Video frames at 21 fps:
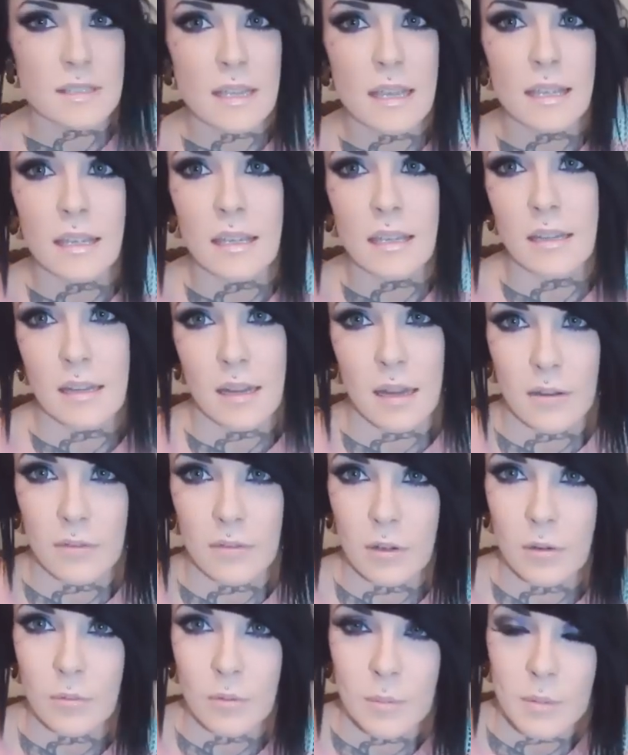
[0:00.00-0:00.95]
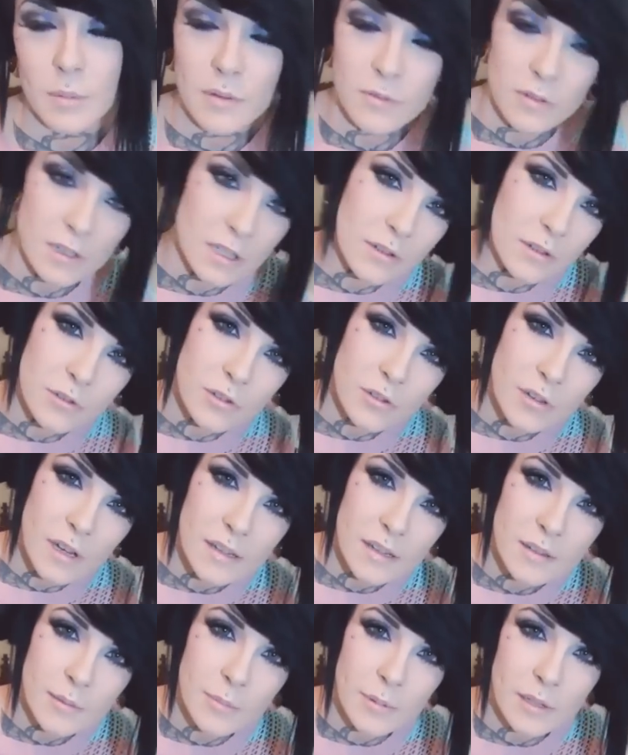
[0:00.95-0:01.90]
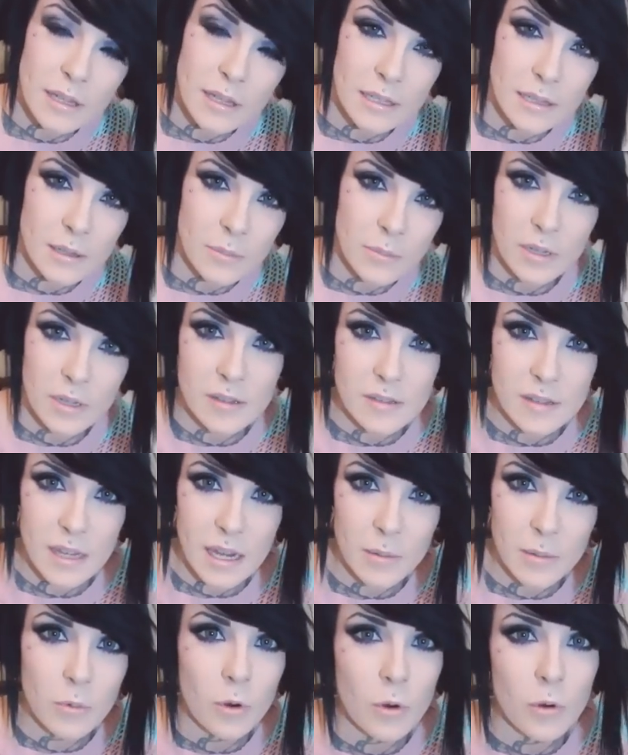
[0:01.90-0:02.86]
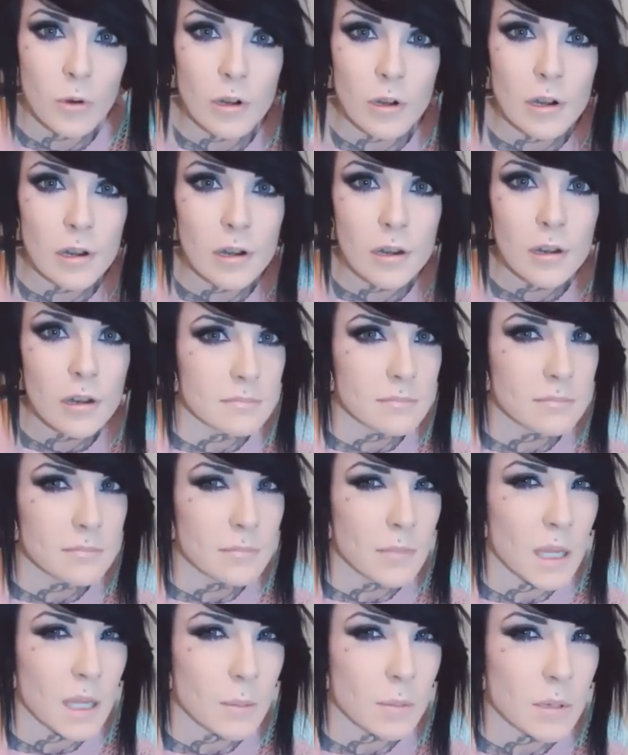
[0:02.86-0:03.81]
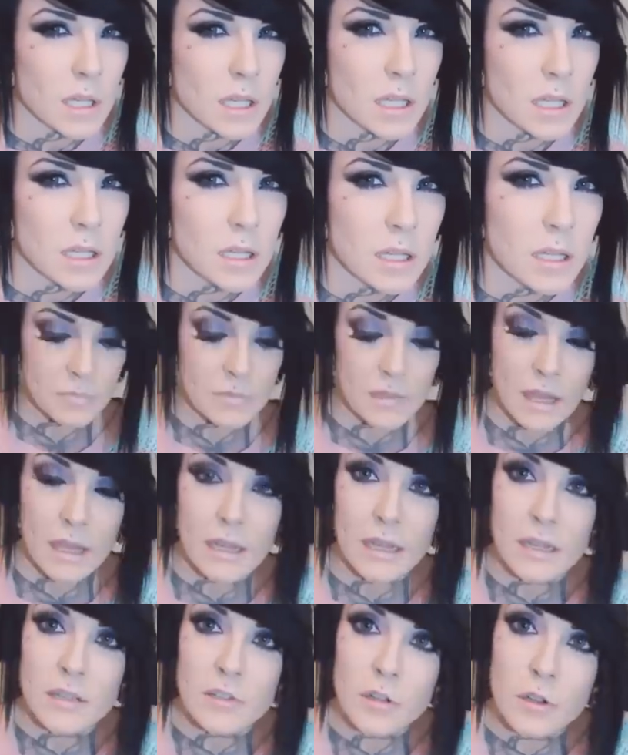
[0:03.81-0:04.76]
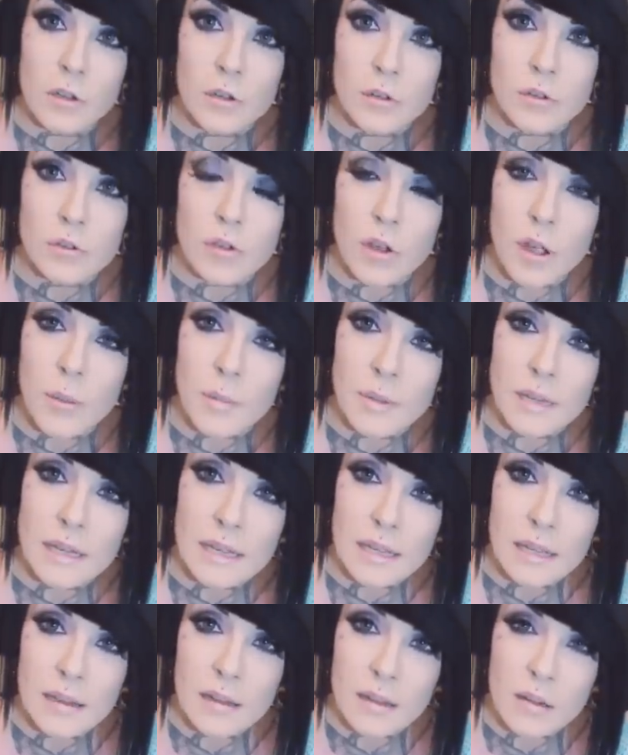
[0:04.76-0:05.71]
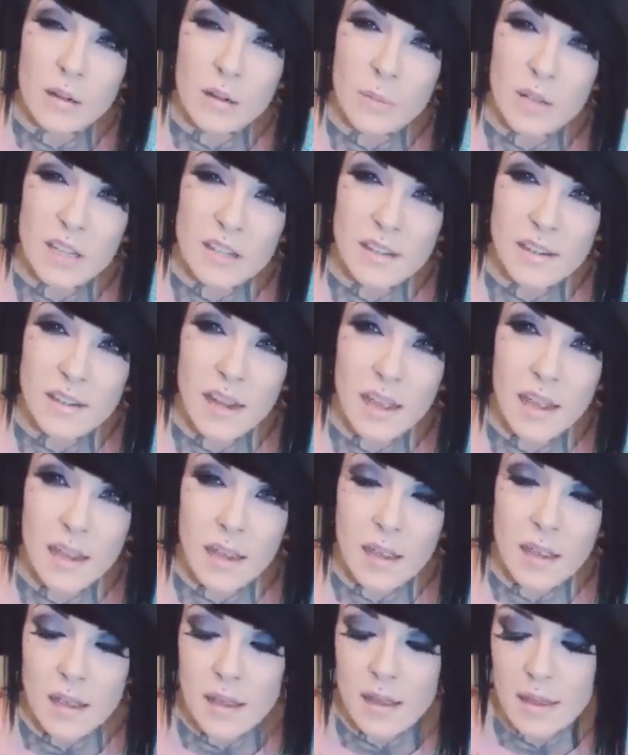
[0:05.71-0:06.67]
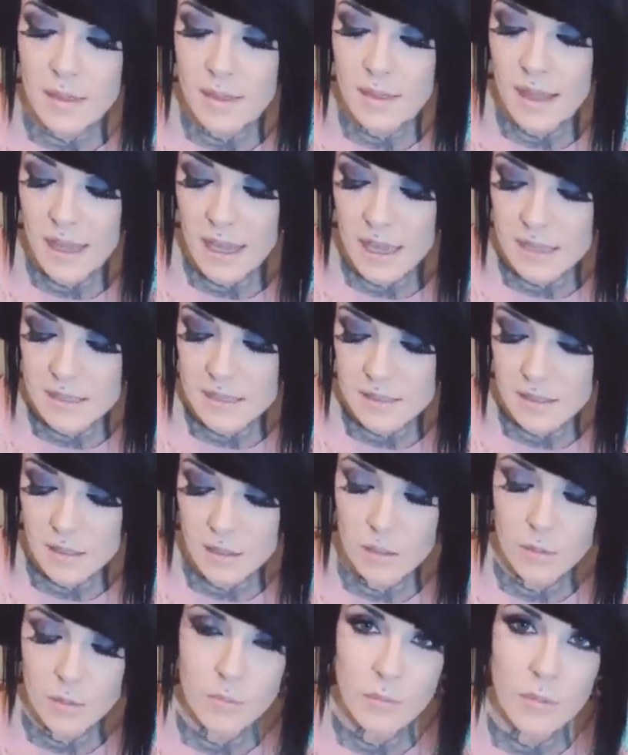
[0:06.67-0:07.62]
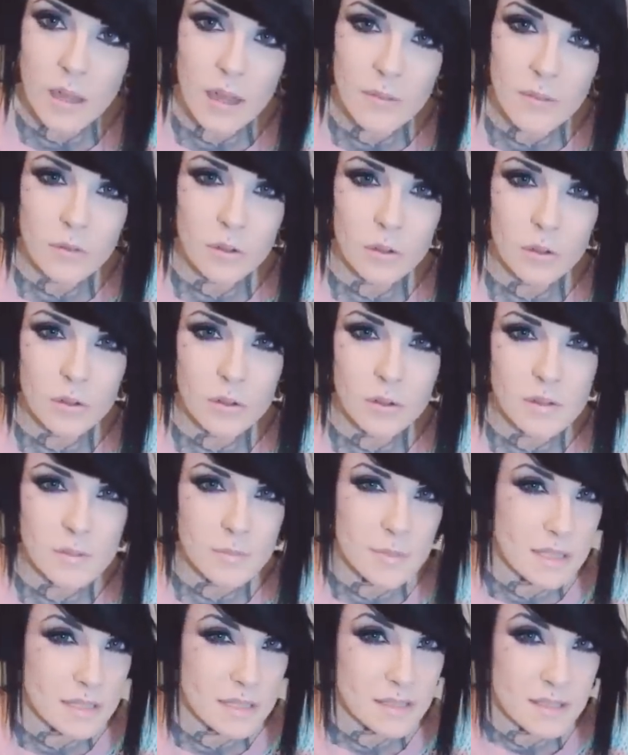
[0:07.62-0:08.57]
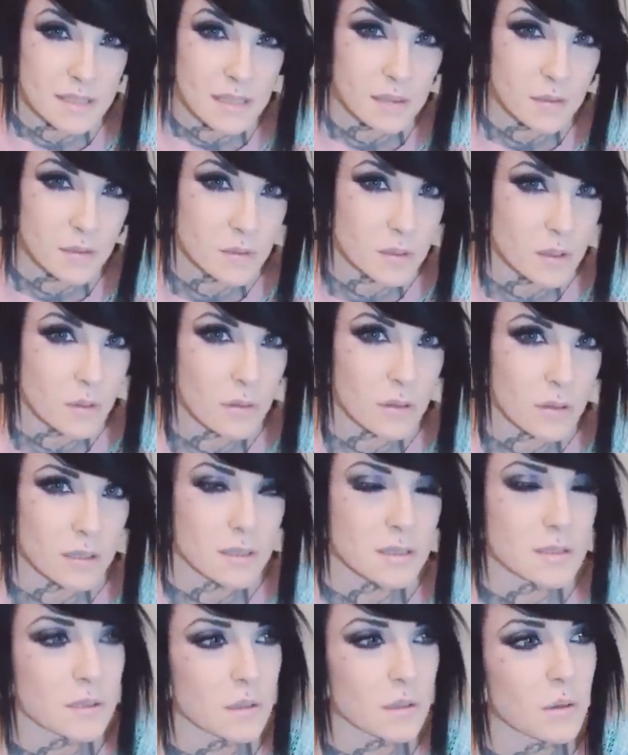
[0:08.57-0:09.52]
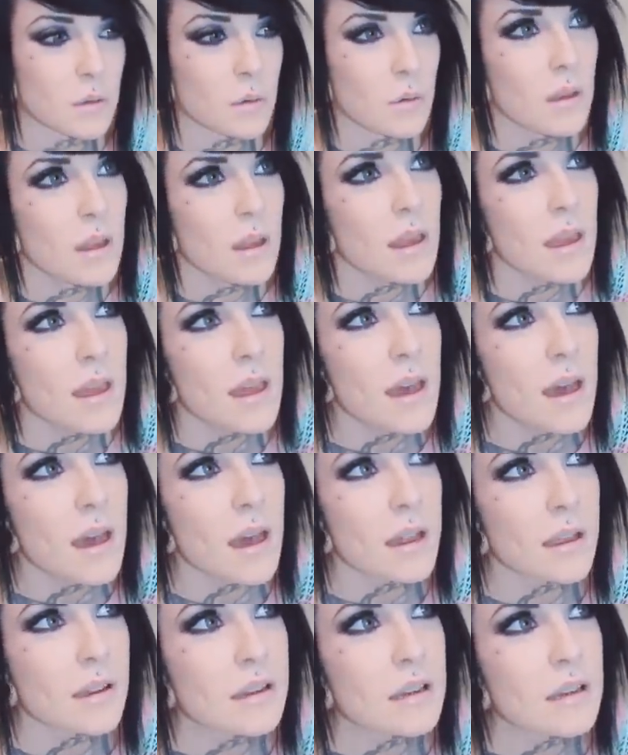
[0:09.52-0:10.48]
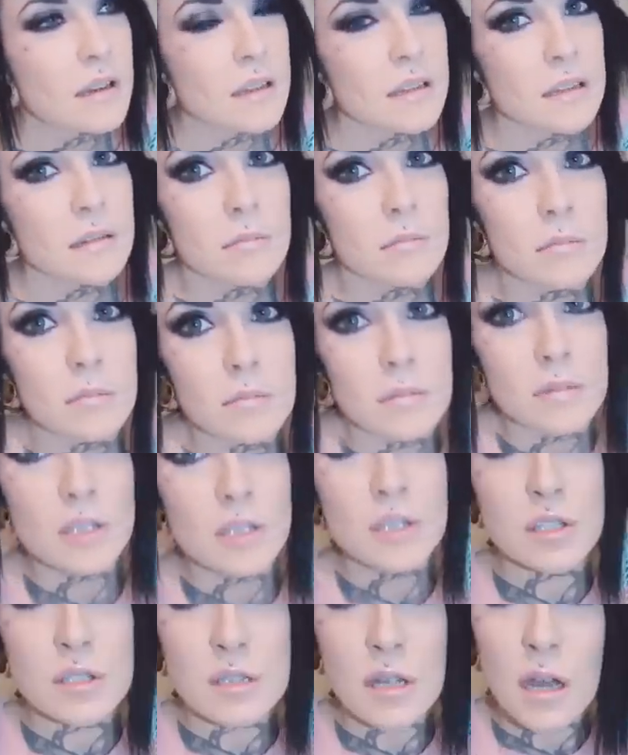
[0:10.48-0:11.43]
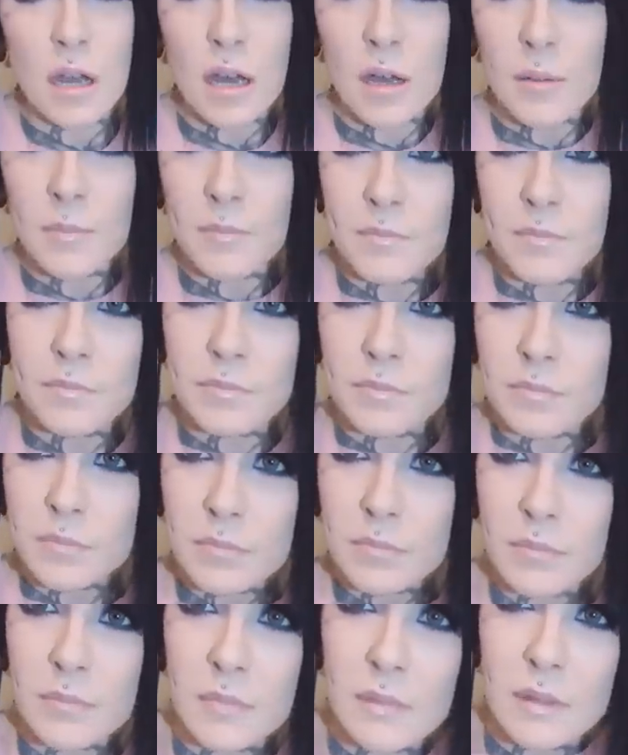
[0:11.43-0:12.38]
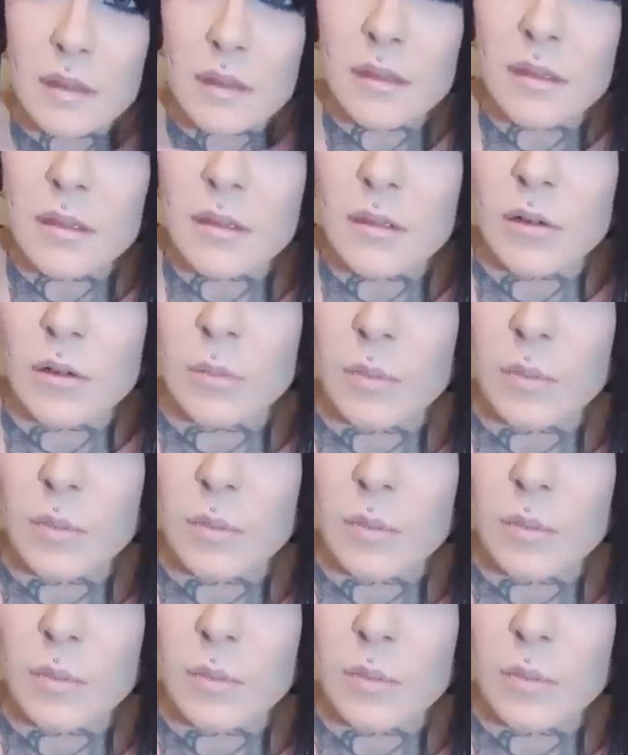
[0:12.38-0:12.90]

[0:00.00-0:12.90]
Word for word: like in every one of my videos. She has to be like the biggest camera whore. I got to go shopping a little bit today. They had some after Christmas sales going on, so I got this top, little